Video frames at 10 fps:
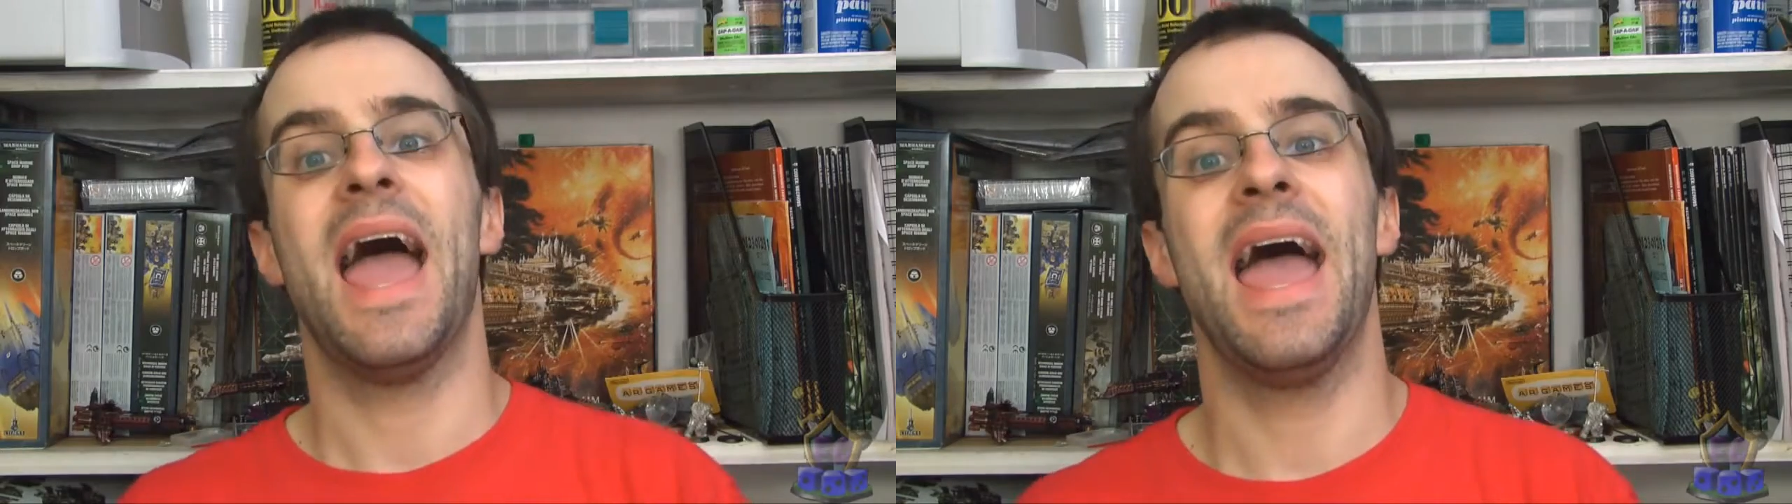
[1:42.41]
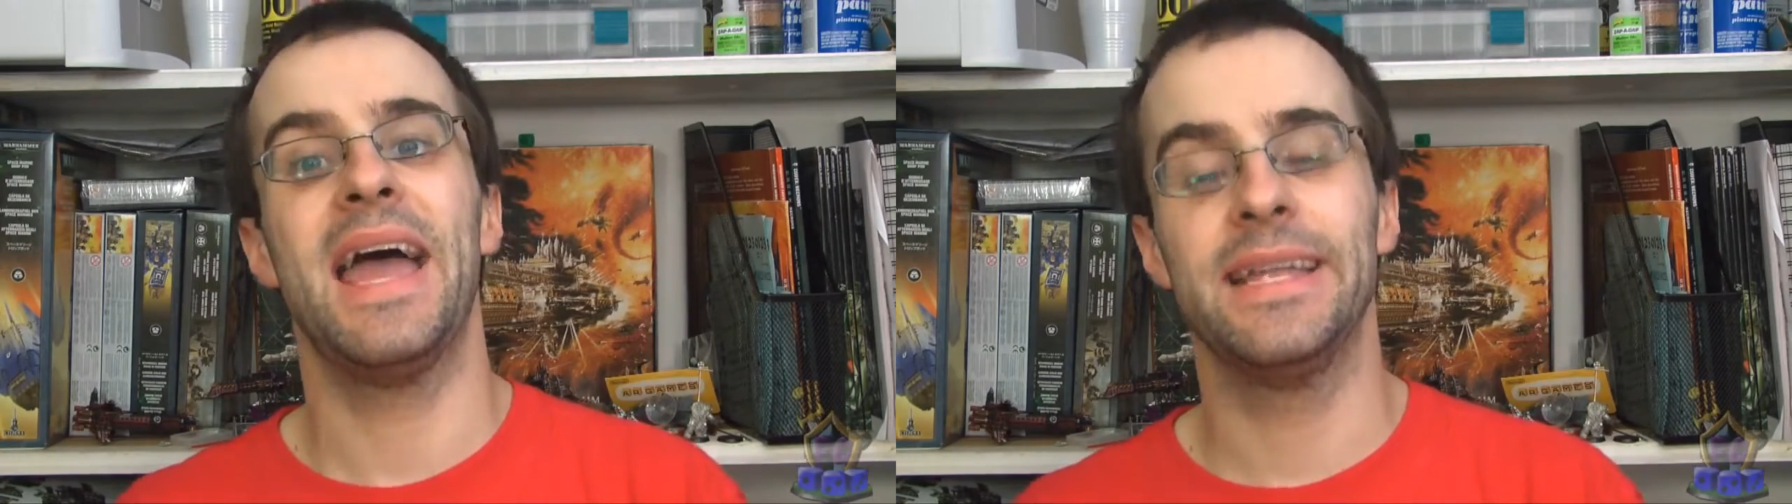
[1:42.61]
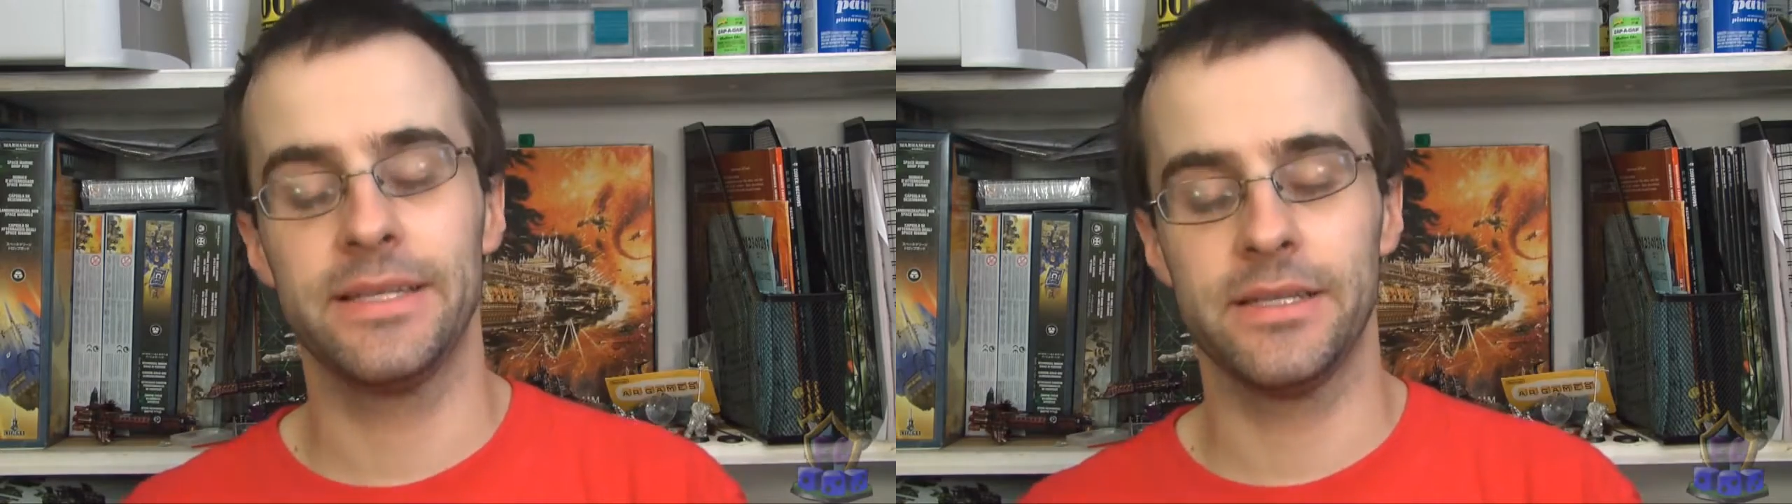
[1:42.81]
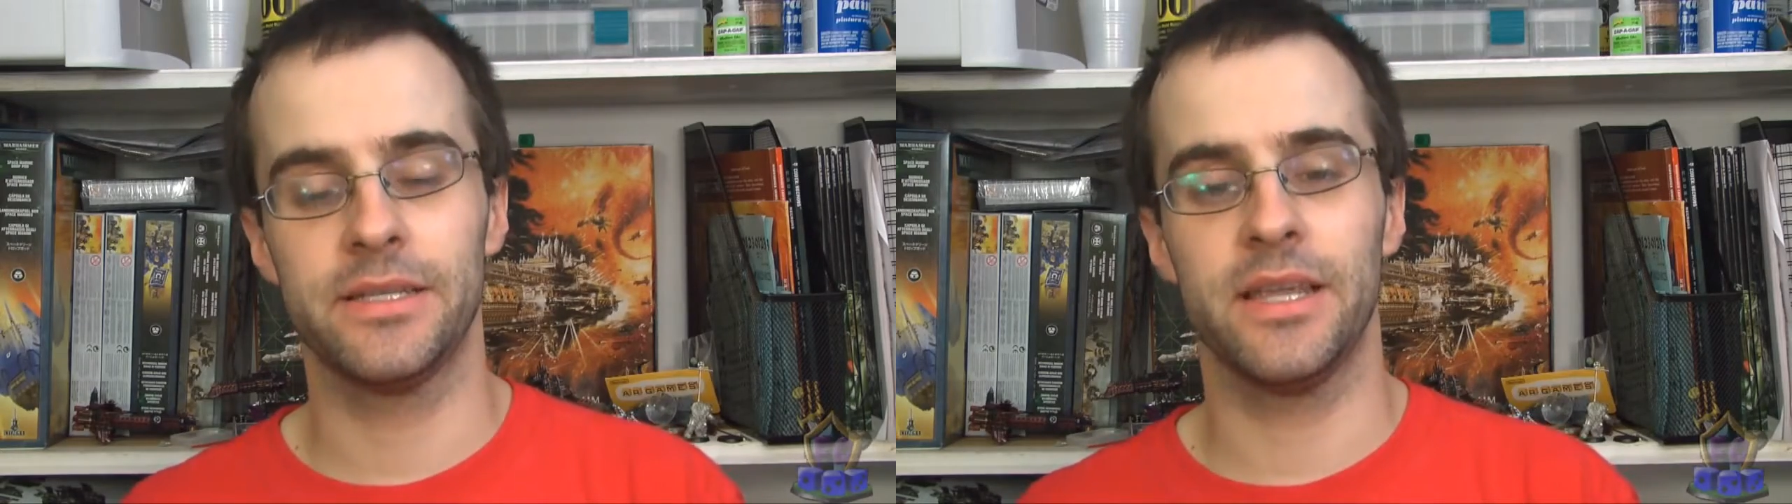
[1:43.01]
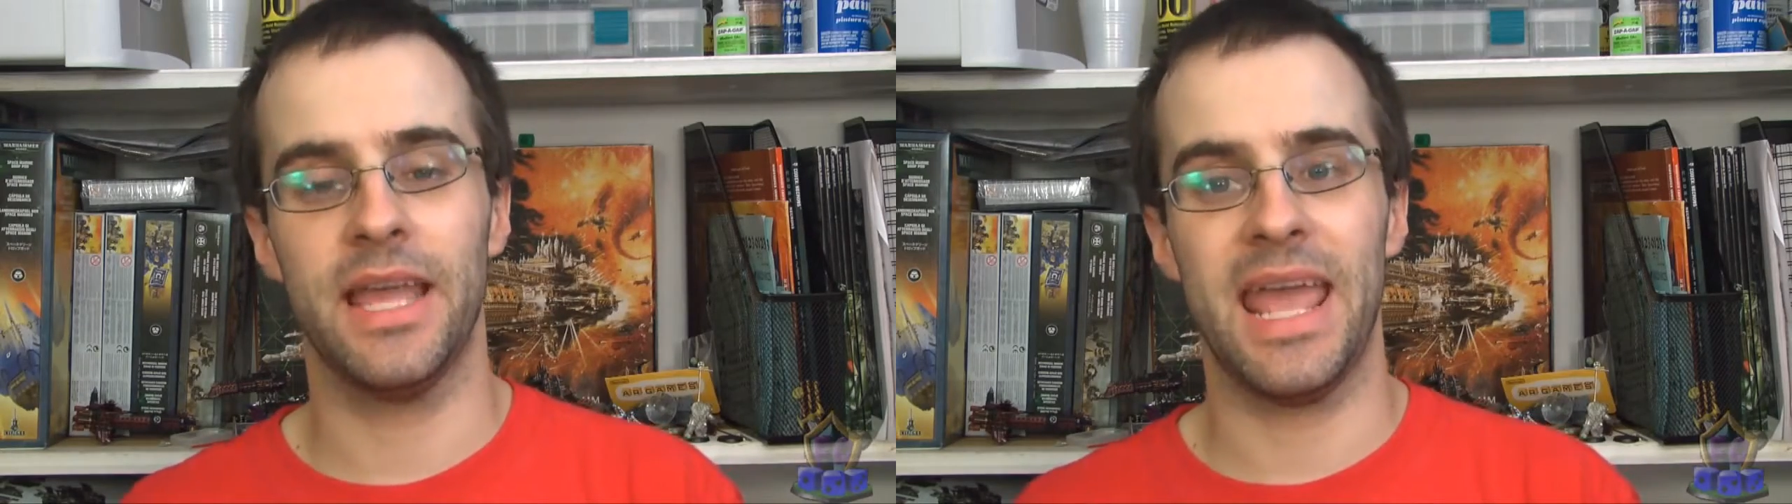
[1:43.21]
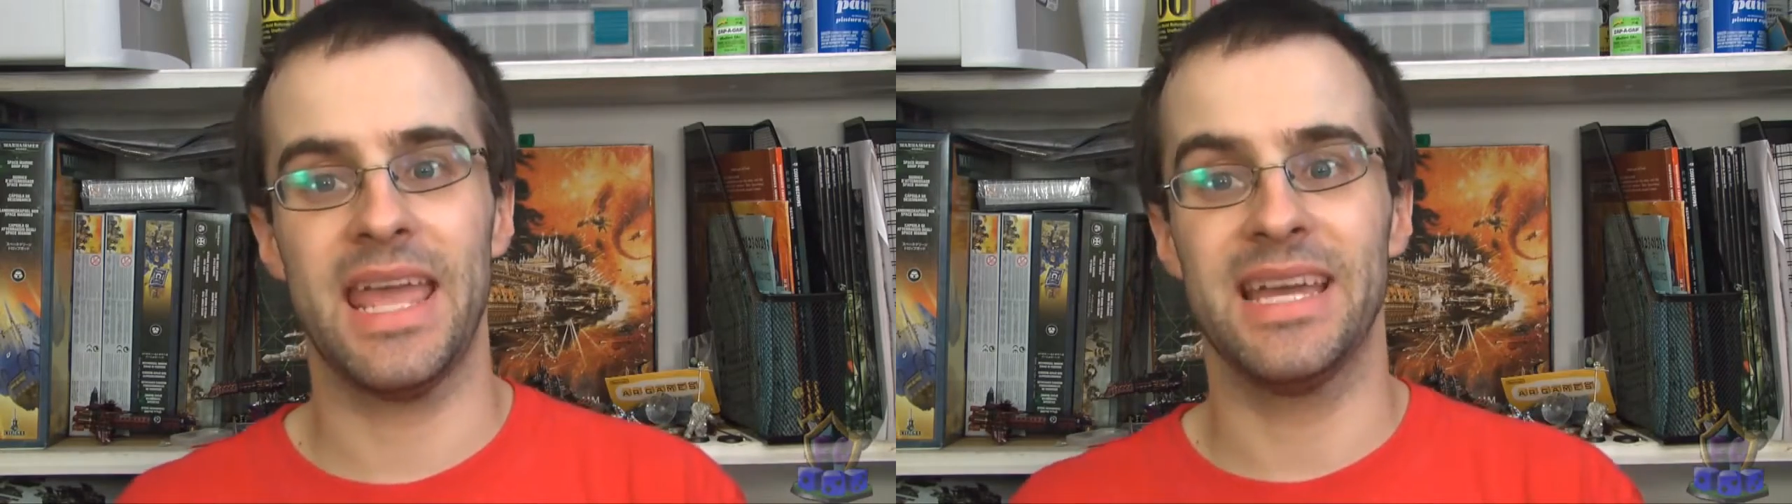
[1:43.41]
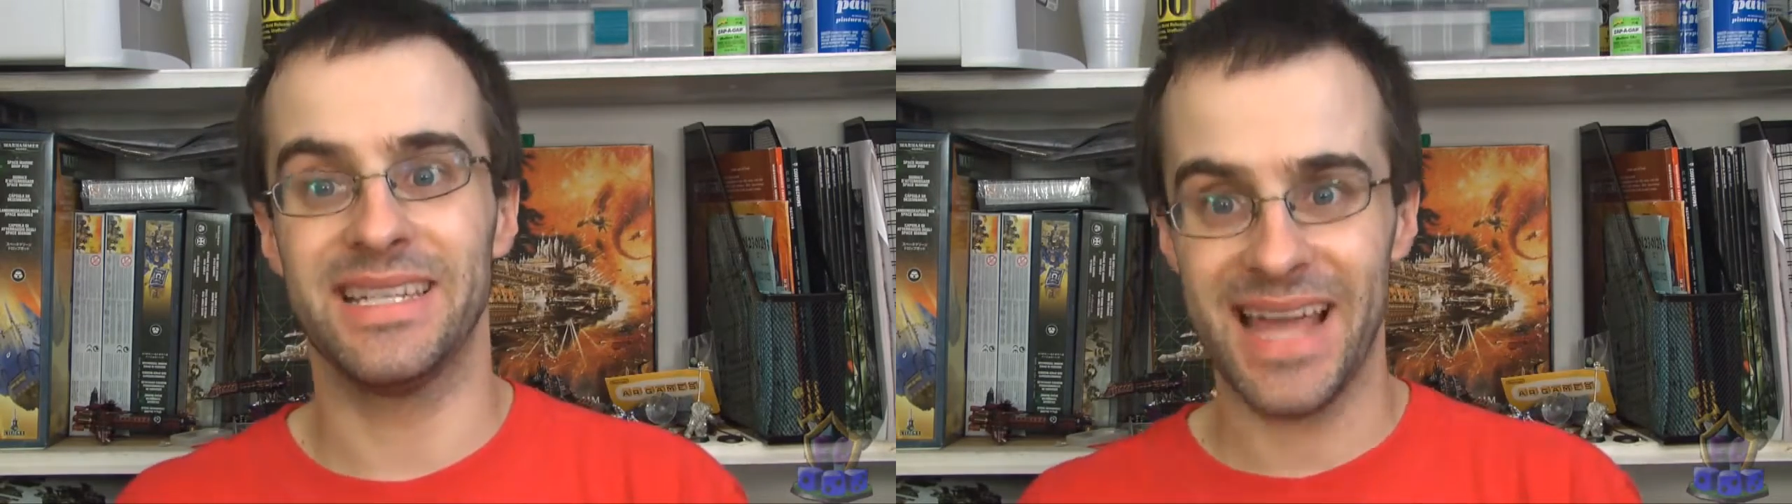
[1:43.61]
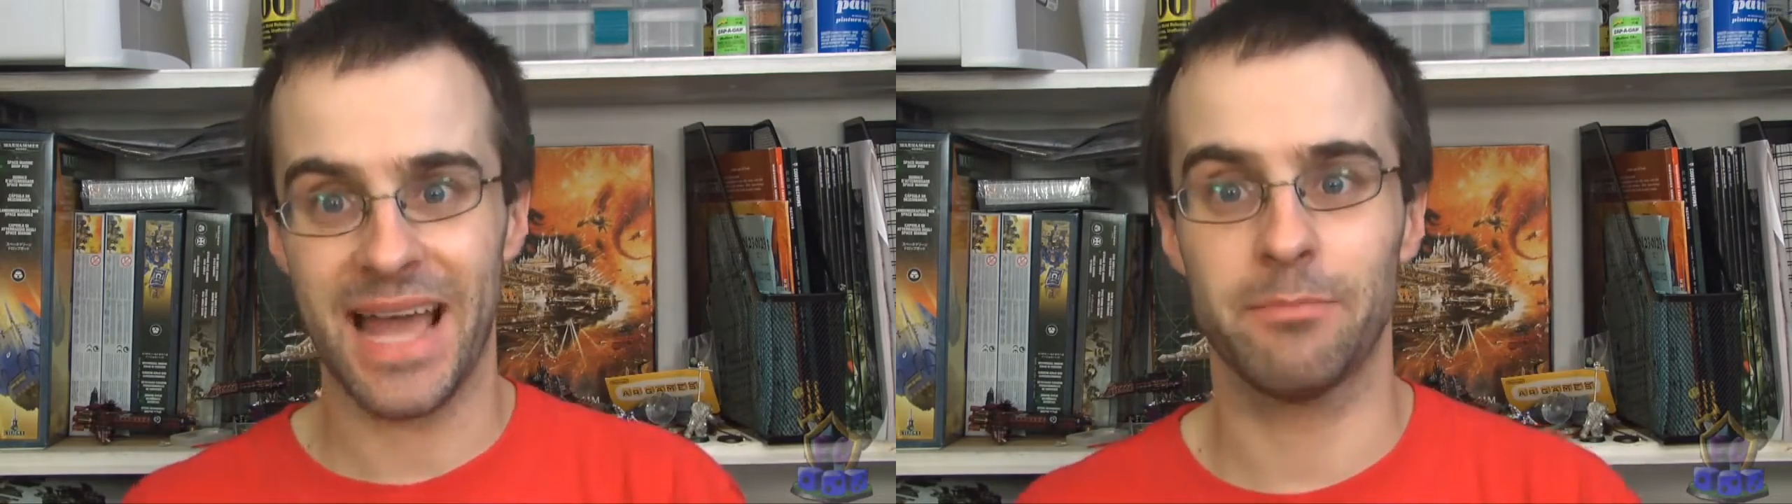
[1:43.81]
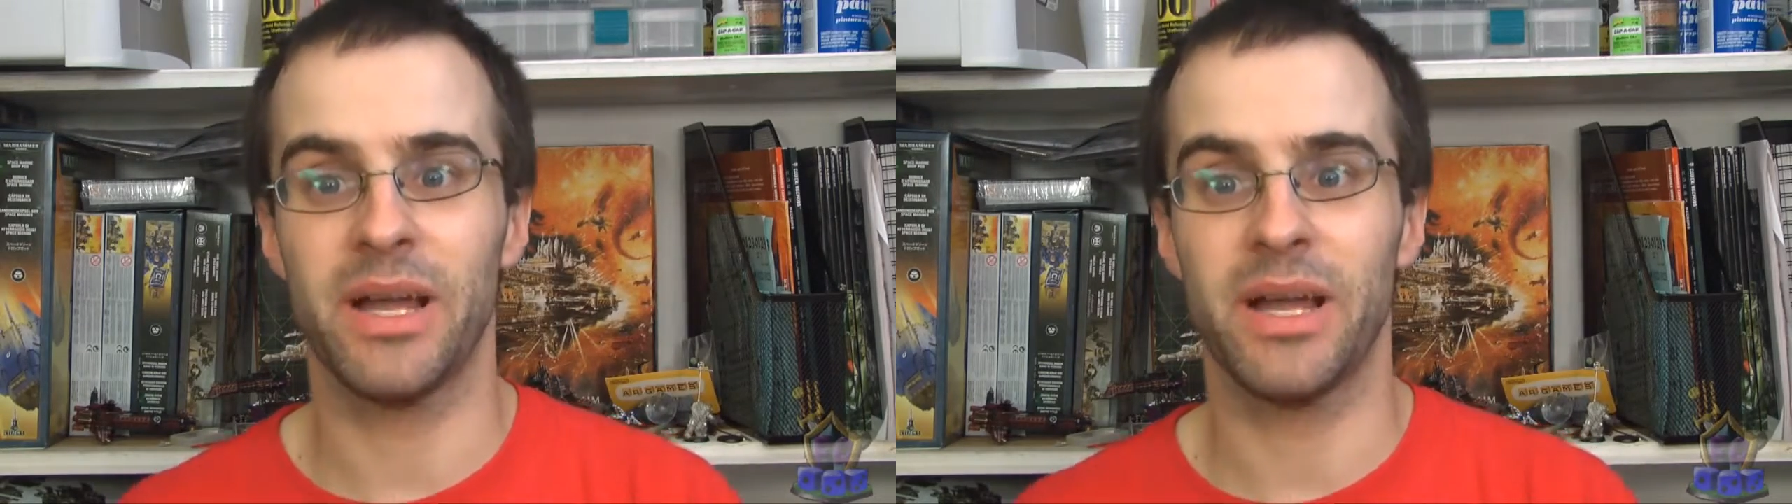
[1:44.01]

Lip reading: and a attack